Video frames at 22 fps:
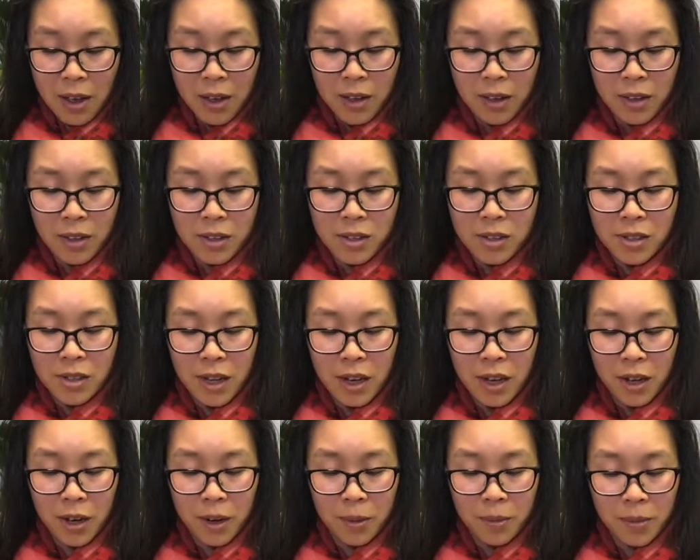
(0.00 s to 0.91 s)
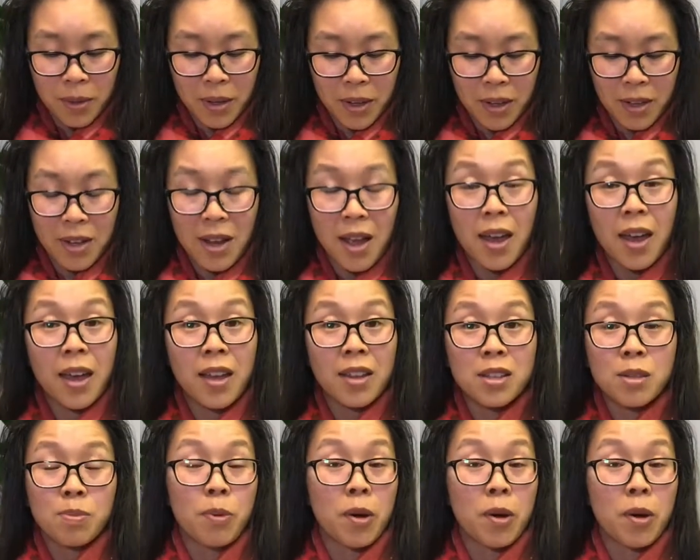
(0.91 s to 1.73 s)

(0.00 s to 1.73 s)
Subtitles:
it's enhanced